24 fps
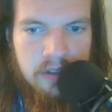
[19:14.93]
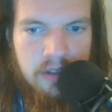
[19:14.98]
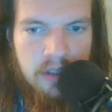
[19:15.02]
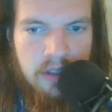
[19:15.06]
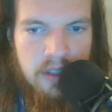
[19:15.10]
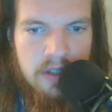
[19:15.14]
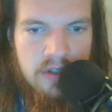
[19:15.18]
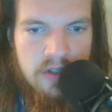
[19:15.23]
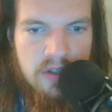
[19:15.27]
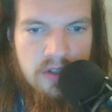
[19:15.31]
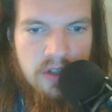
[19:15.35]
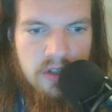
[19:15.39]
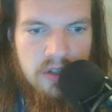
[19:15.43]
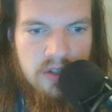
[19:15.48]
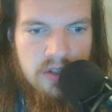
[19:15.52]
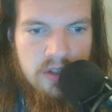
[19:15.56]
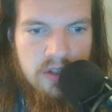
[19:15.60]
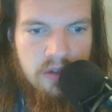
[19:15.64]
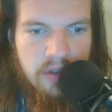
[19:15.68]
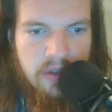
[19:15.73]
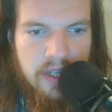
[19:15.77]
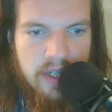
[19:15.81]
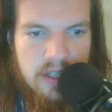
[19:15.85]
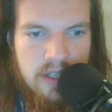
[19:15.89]
It's just
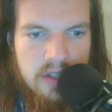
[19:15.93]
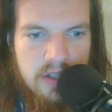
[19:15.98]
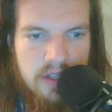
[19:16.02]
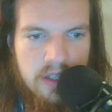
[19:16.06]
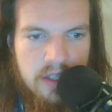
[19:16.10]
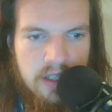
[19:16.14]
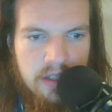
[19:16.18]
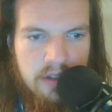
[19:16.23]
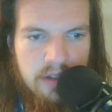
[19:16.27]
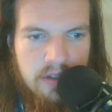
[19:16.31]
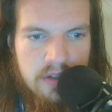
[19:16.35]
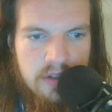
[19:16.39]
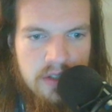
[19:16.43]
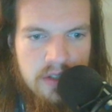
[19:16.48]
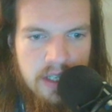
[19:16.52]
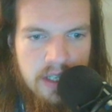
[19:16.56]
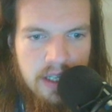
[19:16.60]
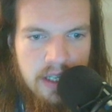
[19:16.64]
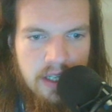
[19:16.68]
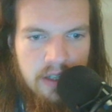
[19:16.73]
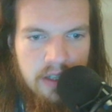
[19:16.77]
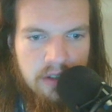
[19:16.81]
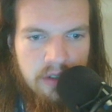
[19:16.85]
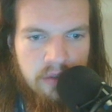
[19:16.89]
crazy. See
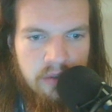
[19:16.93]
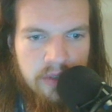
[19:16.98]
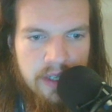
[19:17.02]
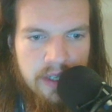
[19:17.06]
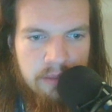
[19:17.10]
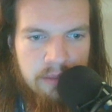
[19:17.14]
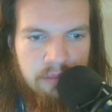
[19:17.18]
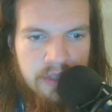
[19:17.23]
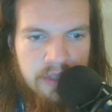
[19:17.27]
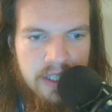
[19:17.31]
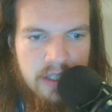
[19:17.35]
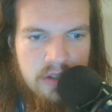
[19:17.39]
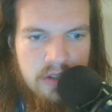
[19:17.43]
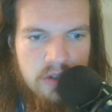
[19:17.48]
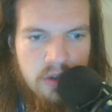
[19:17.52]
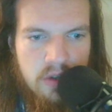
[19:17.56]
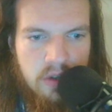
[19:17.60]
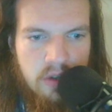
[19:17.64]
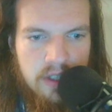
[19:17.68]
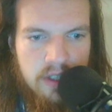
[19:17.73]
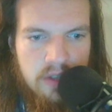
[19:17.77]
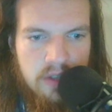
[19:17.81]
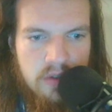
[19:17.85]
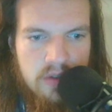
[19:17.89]
here, the red bricks
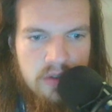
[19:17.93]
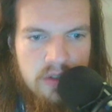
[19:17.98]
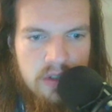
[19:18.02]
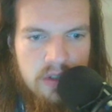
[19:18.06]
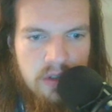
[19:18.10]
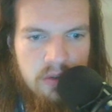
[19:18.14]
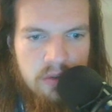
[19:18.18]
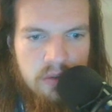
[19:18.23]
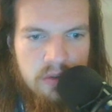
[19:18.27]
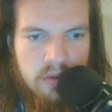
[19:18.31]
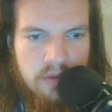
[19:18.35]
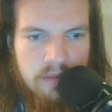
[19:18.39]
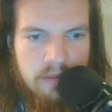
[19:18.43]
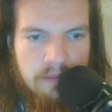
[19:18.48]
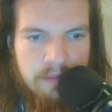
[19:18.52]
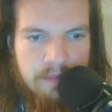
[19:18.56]
turned into stone.